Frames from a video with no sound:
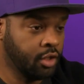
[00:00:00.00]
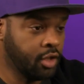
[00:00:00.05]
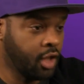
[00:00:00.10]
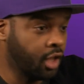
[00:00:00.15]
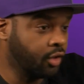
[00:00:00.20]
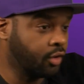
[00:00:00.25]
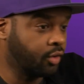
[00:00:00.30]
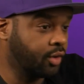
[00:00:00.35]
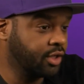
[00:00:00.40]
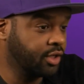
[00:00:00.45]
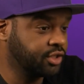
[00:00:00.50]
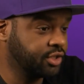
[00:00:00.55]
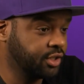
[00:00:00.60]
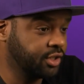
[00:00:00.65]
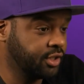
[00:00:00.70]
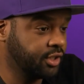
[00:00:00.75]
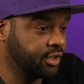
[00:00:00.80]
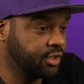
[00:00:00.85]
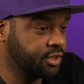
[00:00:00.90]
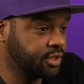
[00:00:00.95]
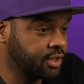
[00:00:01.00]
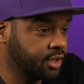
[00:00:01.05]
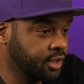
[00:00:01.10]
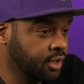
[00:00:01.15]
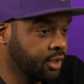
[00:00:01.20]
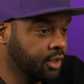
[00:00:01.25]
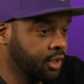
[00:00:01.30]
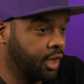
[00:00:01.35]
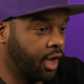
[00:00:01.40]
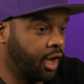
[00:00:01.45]
The other question is,
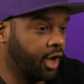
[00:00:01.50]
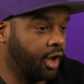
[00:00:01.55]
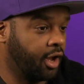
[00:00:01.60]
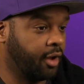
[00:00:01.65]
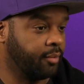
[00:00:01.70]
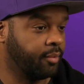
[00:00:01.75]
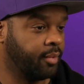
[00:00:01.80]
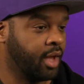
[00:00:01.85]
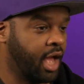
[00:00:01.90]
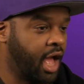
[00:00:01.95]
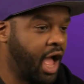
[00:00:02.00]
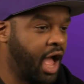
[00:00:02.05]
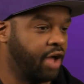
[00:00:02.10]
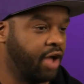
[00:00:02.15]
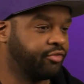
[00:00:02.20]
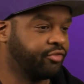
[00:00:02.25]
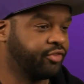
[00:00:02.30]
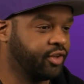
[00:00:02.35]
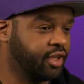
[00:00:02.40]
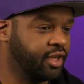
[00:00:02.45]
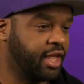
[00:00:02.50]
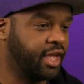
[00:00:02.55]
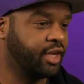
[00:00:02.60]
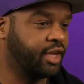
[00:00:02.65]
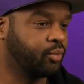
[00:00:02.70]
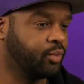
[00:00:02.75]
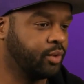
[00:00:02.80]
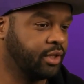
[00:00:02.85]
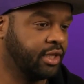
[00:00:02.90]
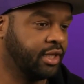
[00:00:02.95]
I feel
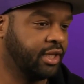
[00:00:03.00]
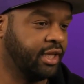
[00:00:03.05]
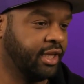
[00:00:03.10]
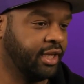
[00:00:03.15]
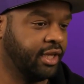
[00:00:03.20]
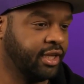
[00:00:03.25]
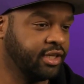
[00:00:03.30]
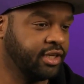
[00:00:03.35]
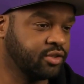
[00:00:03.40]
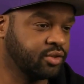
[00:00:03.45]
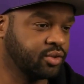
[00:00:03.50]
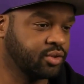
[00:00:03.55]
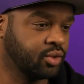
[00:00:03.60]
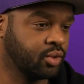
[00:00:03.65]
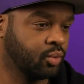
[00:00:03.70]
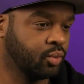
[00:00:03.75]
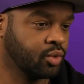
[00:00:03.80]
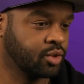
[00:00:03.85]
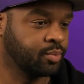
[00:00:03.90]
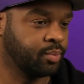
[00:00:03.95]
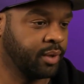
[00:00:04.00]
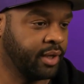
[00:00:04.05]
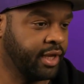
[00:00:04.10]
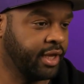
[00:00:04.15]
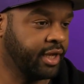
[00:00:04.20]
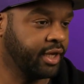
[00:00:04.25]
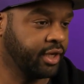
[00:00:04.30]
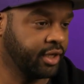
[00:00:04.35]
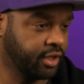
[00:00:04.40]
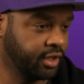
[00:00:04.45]
like when the Kings was
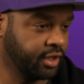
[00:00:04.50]
playing